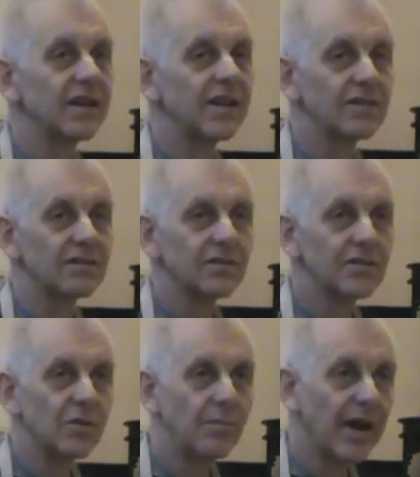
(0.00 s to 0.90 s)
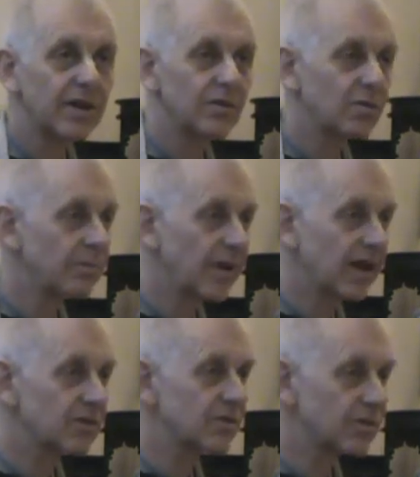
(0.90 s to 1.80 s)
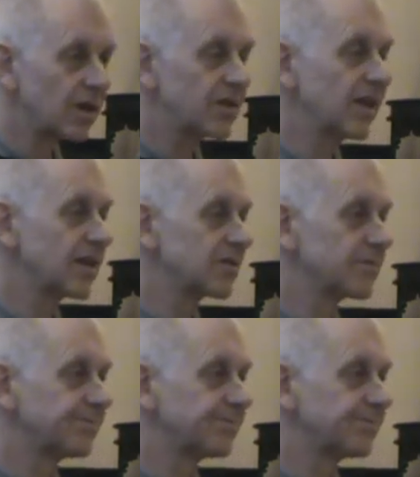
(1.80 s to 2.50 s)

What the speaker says: and go back home, back to Godhead.